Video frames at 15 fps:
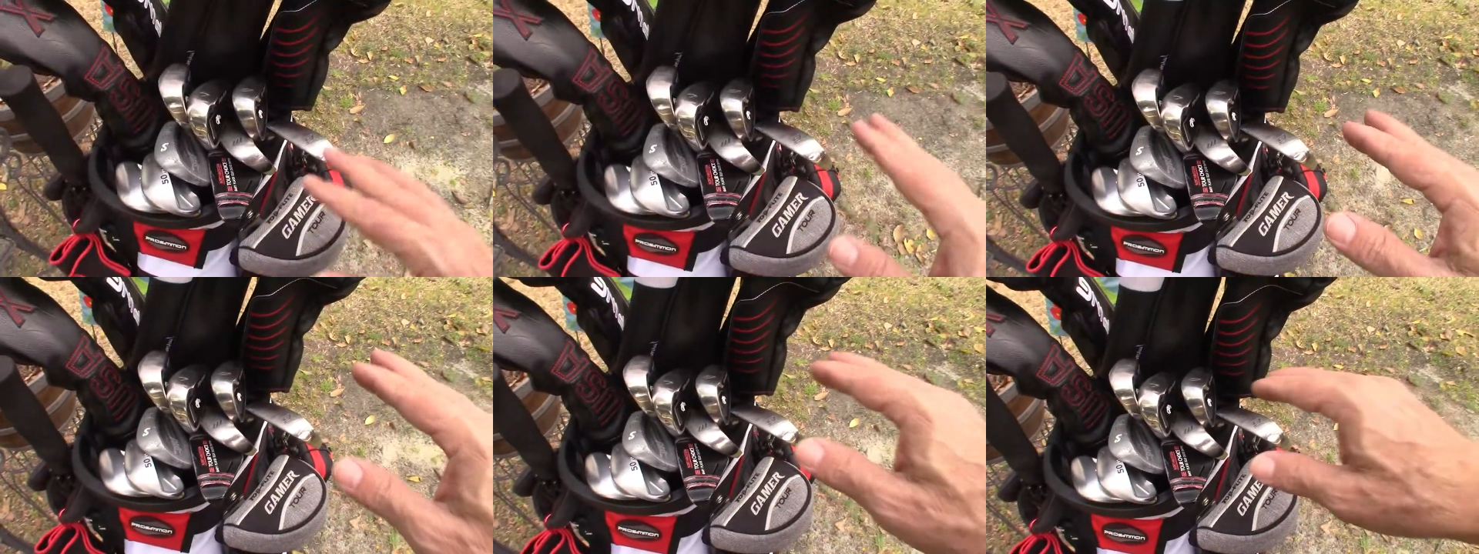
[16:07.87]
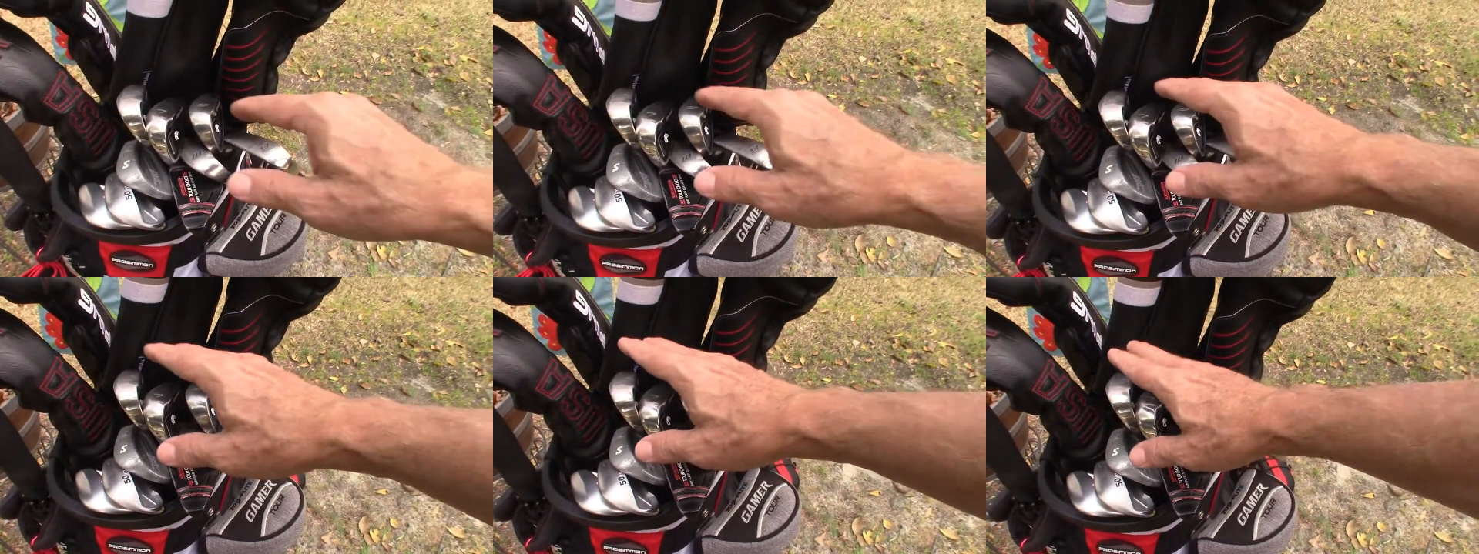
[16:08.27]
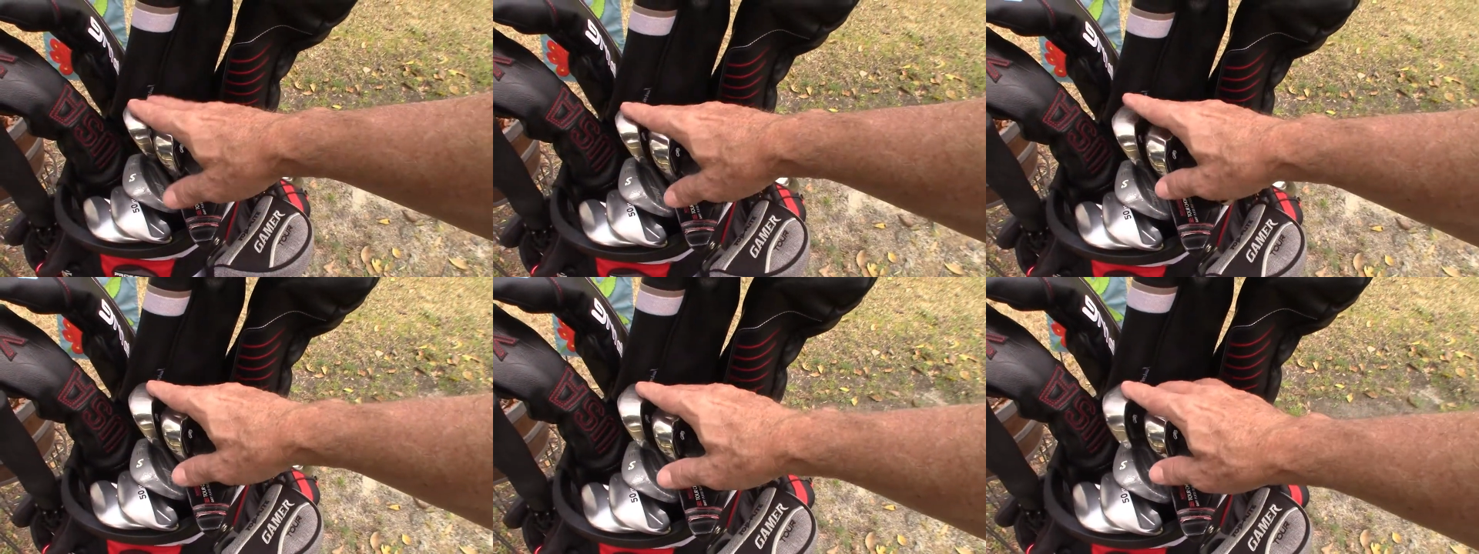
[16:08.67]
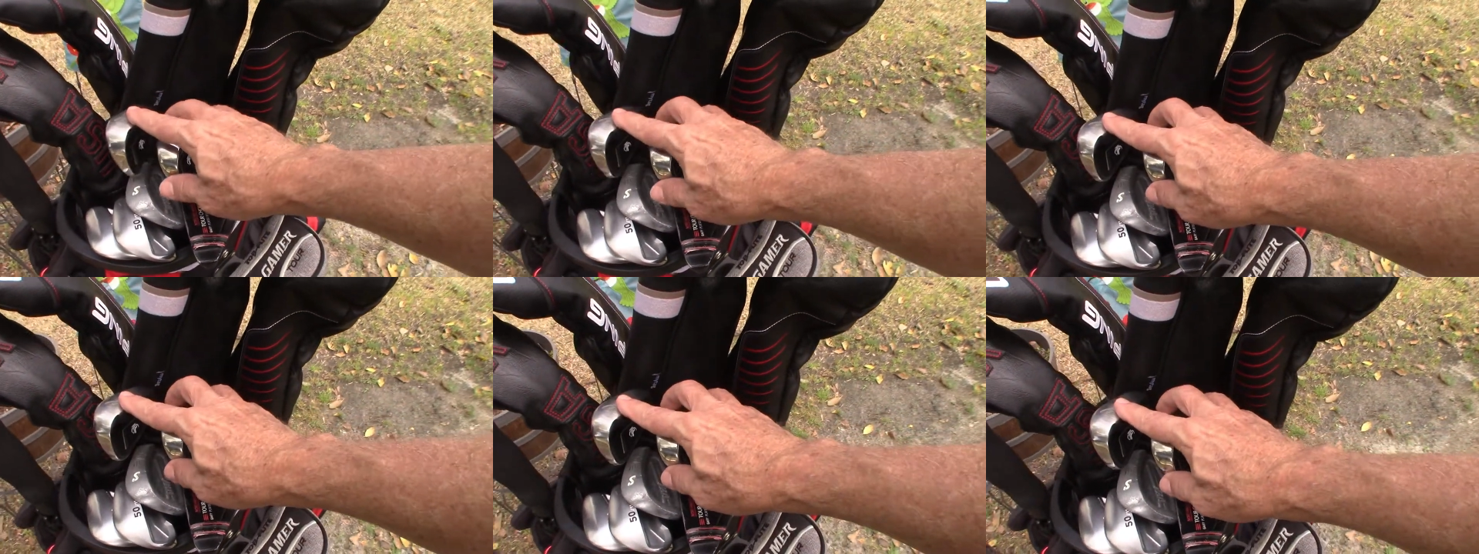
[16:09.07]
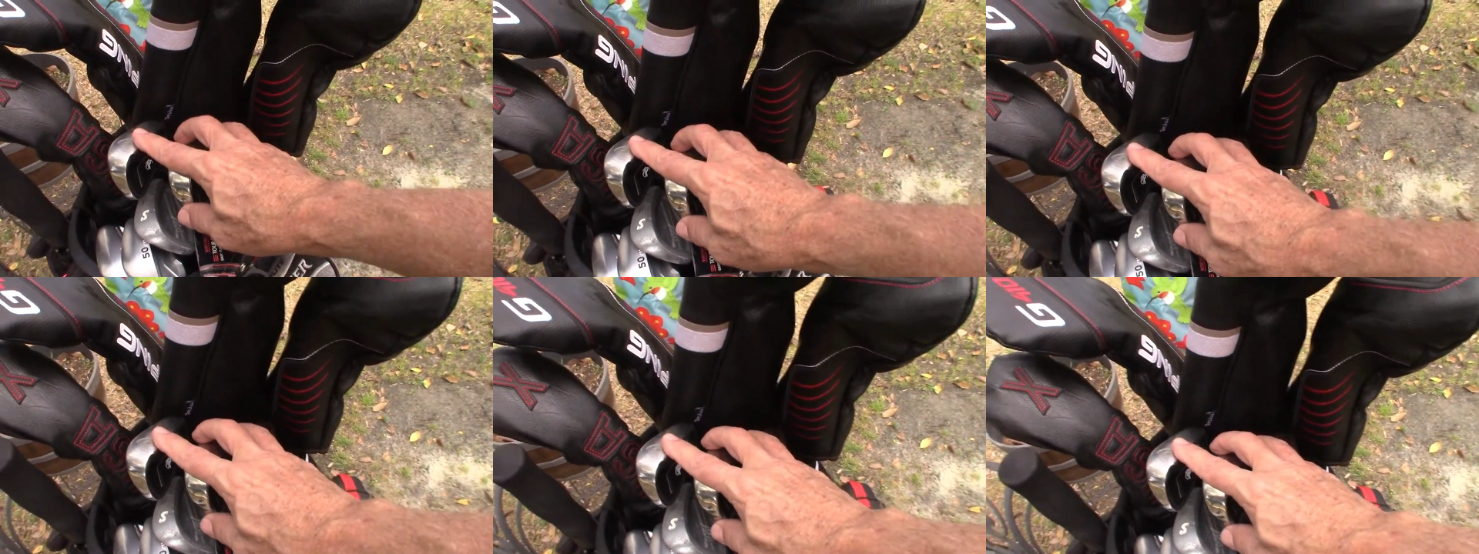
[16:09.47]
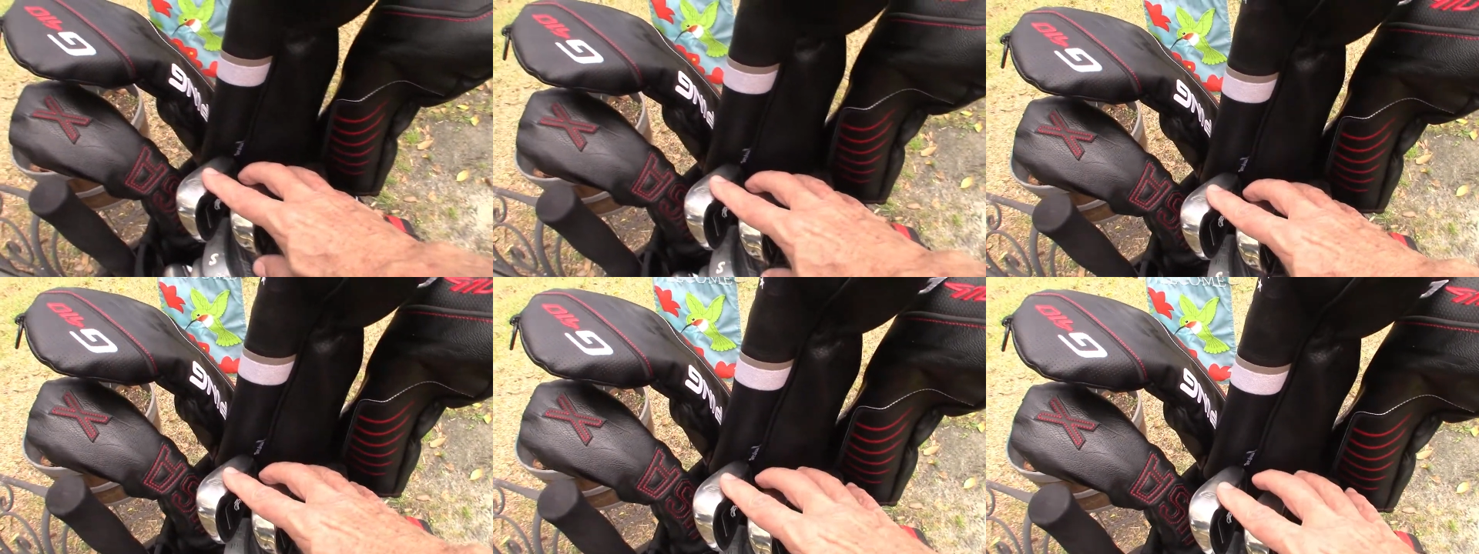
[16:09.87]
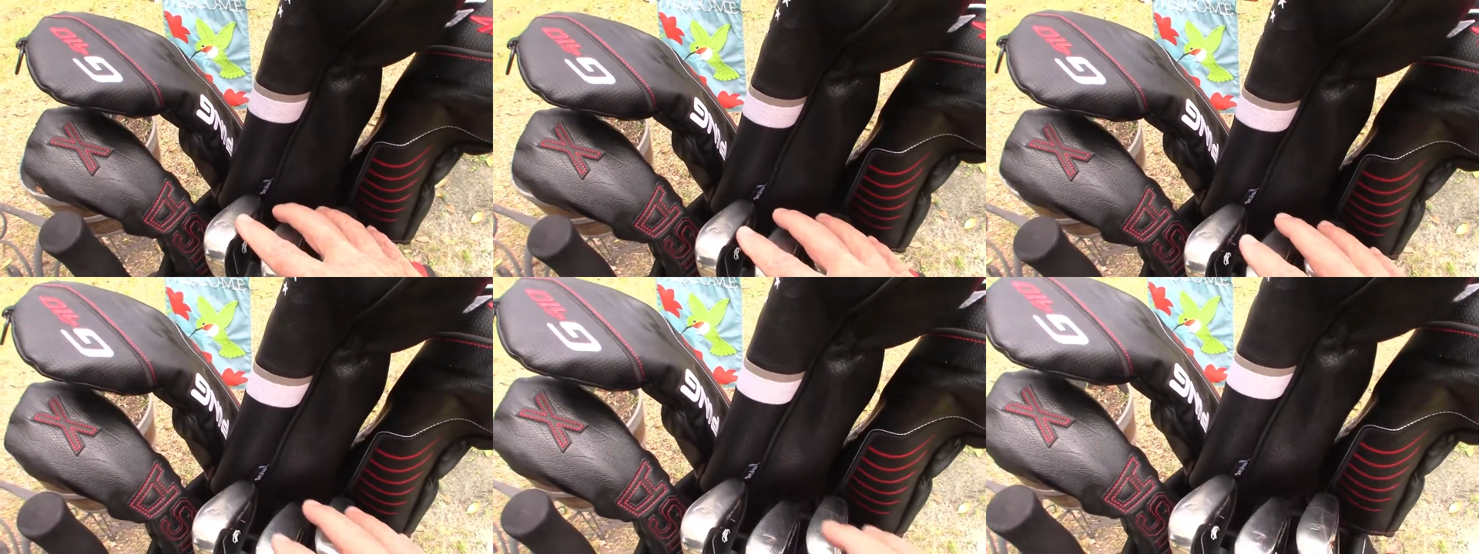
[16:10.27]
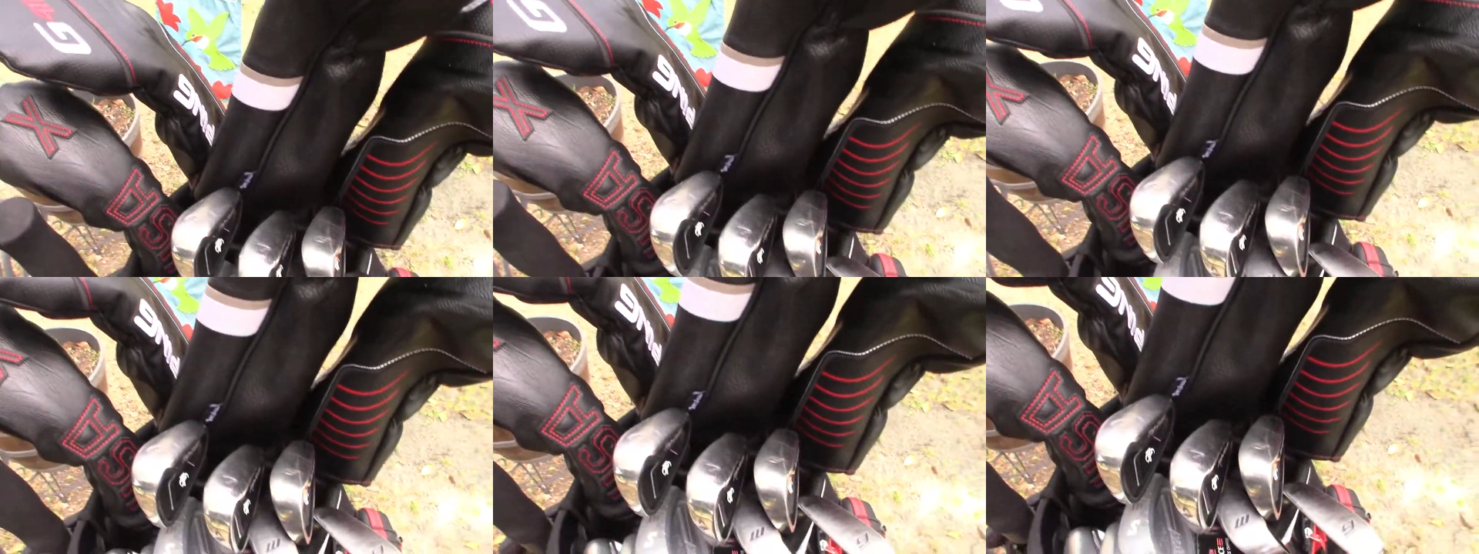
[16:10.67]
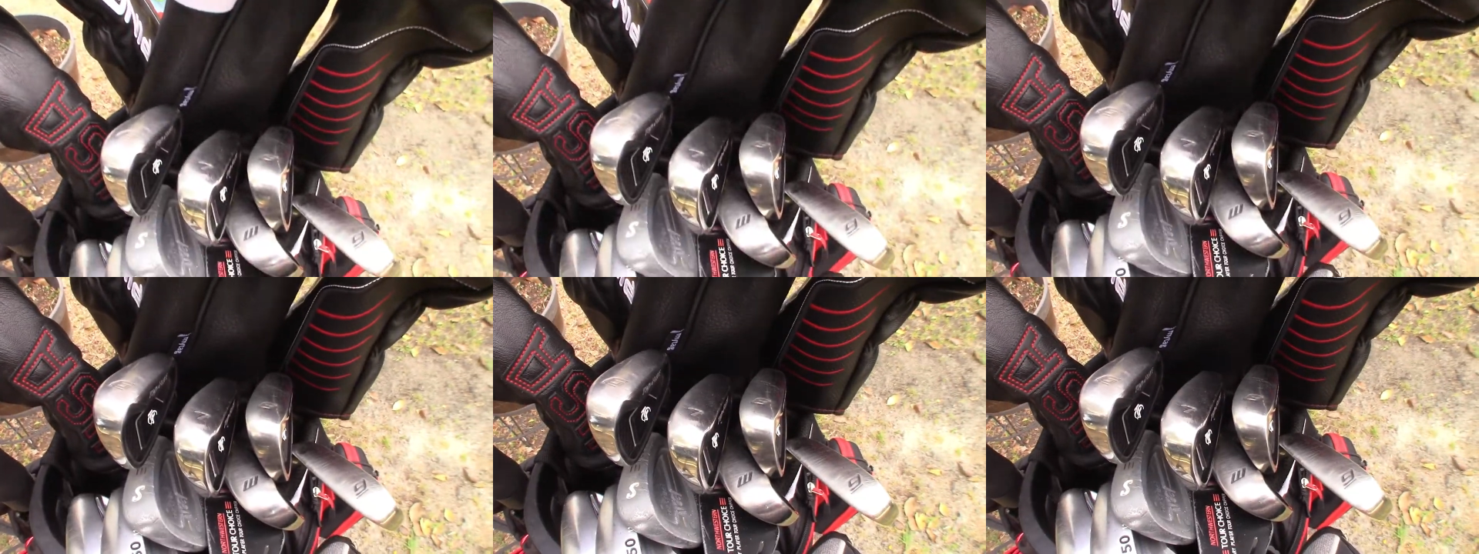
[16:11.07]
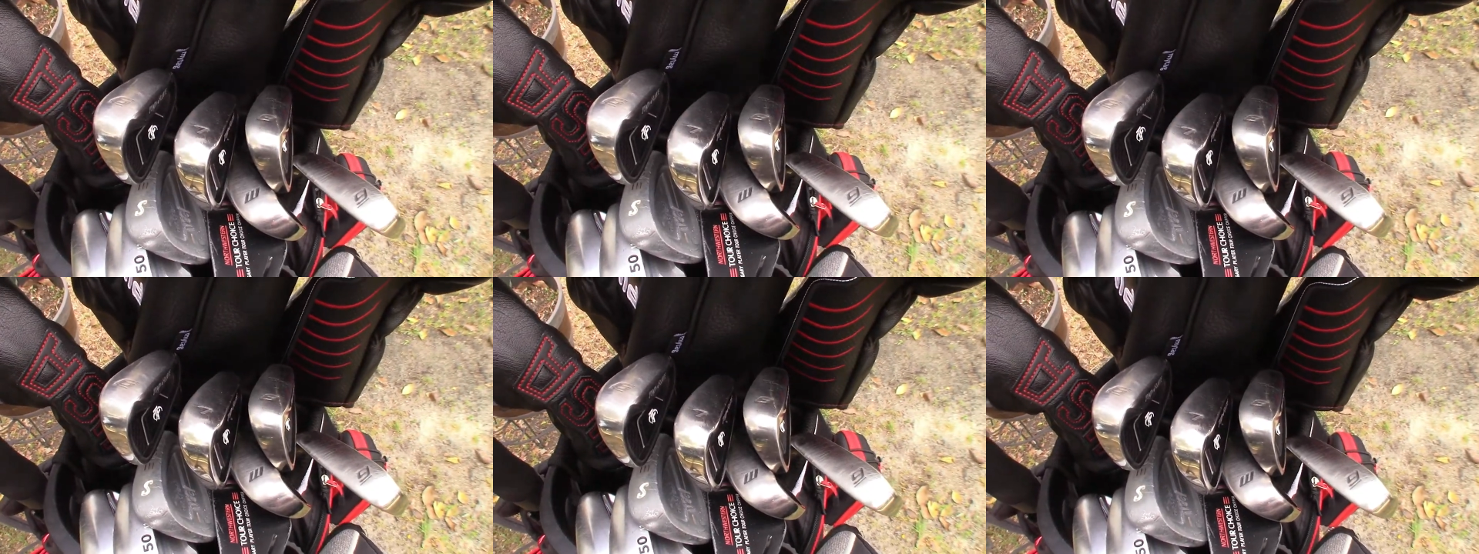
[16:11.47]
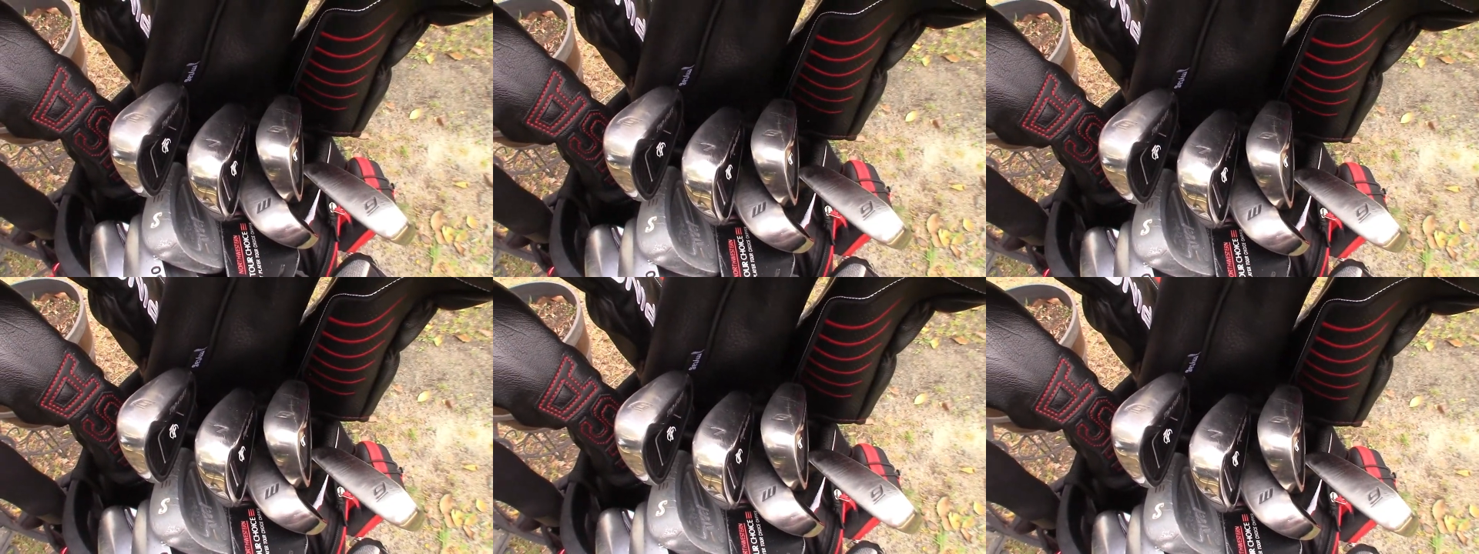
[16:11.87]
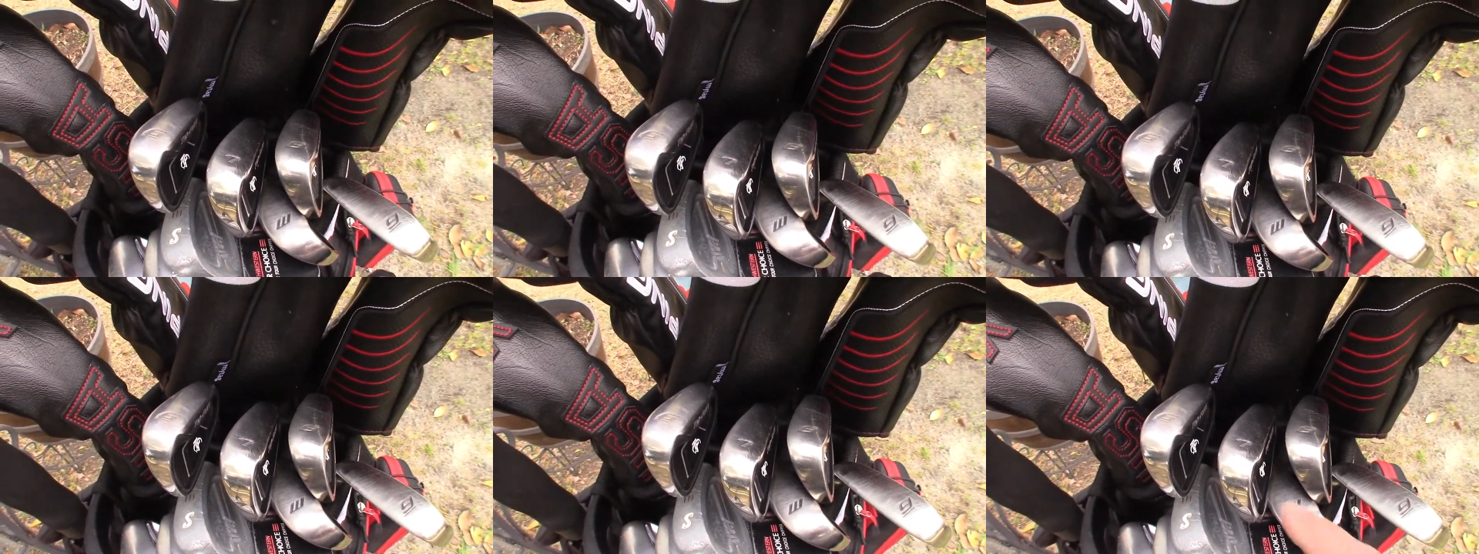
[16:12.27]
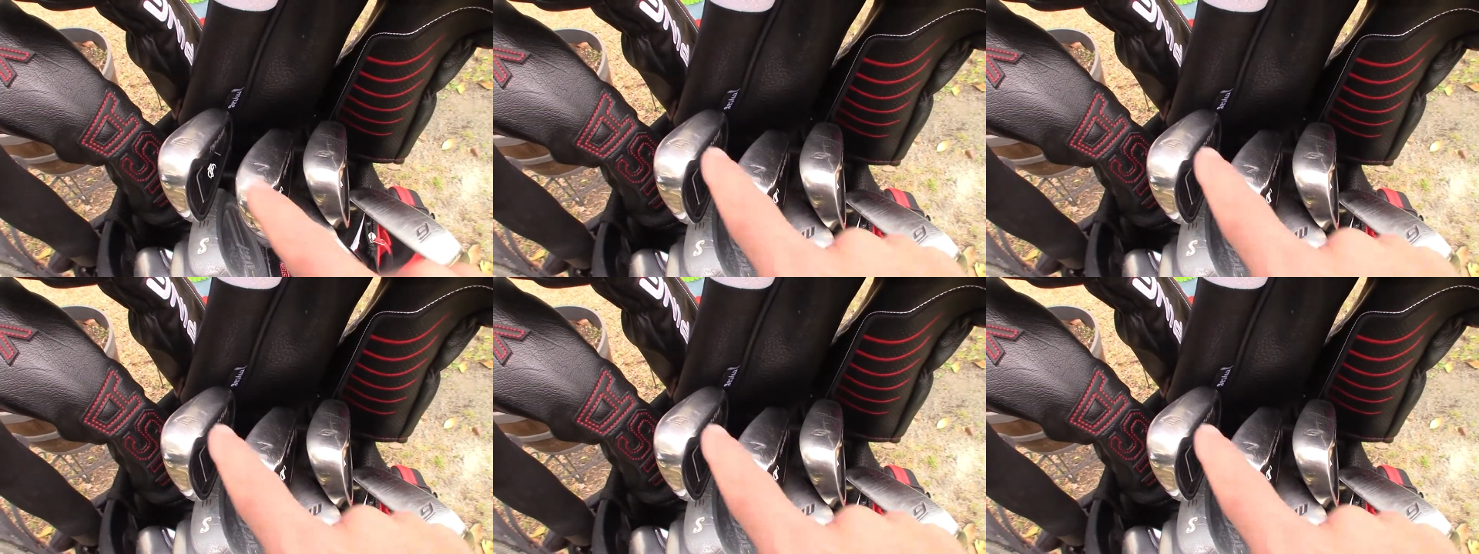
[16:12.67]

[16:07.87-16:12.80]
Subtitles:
(no speaker visible)